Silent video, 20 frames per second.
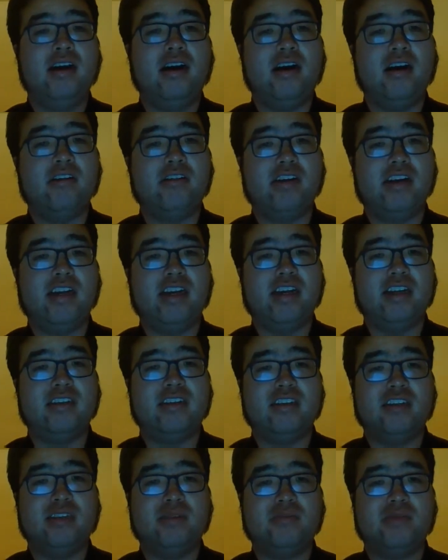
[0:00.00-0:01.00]
already had
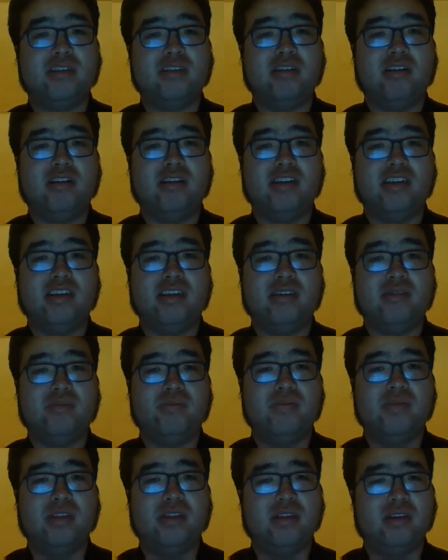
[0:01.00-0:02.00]
ships guarding
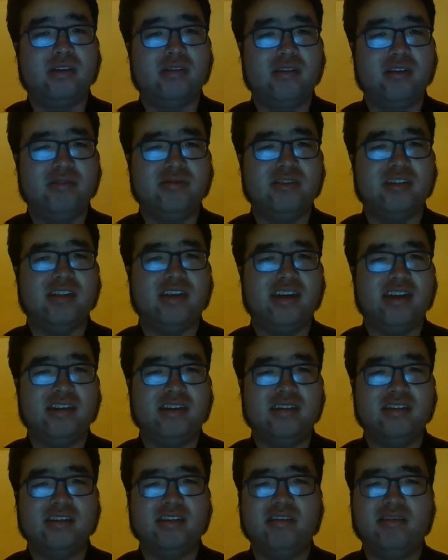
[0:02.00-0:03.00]
the coastline,
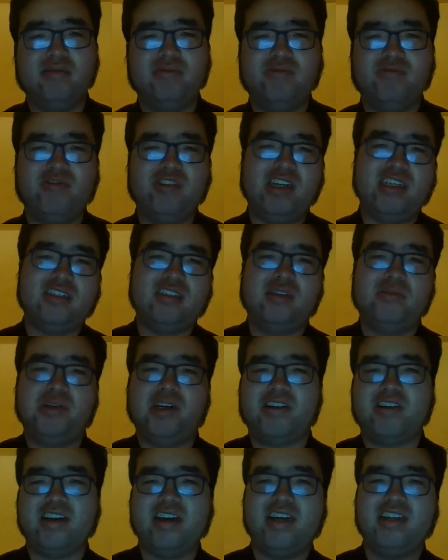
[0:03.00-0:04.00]
so France and
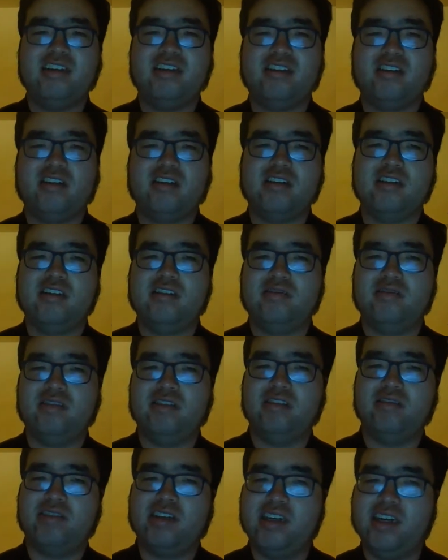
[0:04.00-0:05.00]
America had to target a
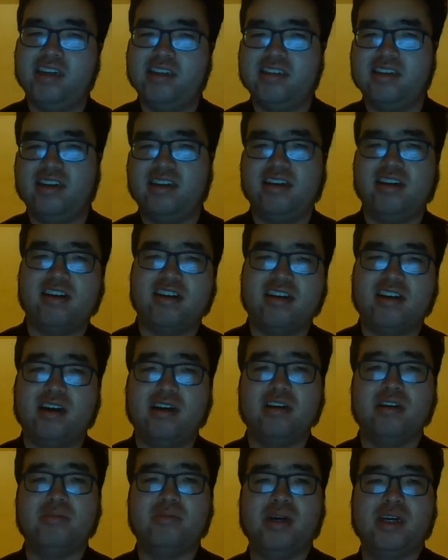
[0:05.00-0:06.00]
location not
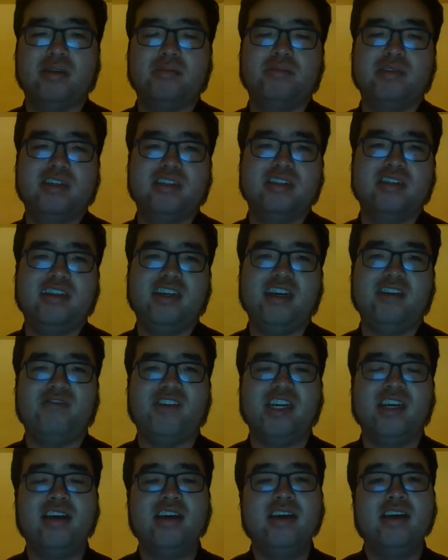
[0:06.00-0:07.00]
guarded by the British
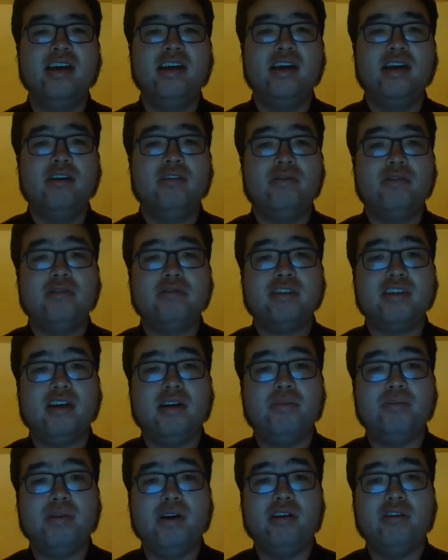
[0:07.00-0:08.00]
Navy.
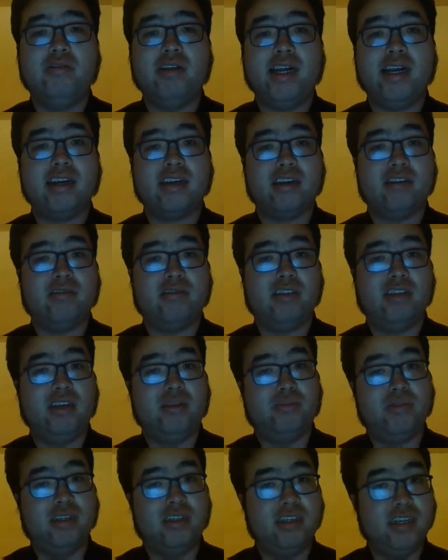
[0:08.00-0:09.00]
Rochambeau
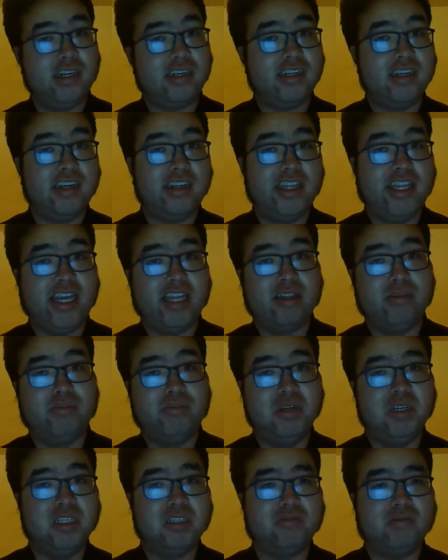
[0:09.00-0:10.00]
accurately predicted that the
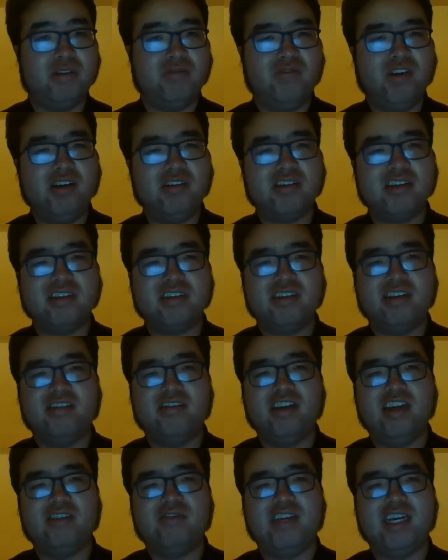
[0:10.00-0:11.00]
British would focus
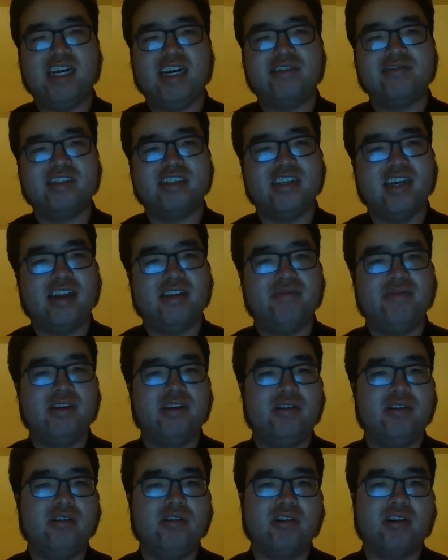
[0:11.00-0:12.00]
their navy outside of New
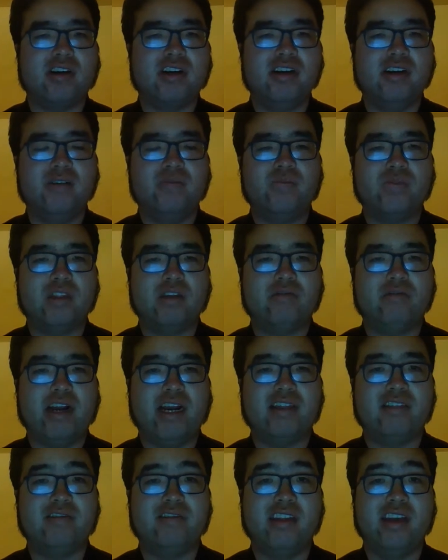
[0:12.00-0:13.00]
York,
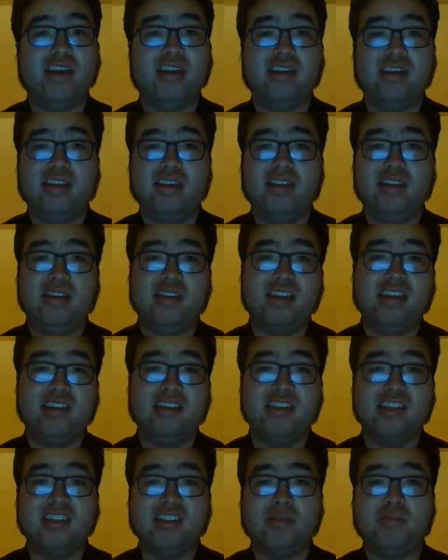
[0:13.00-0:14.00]
rather than in the
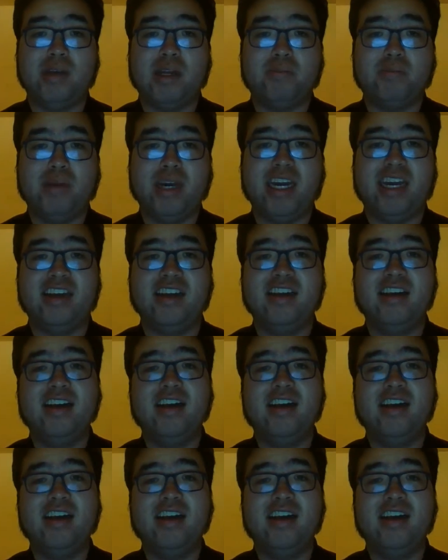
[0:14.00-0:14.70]
Chesapeake Bay.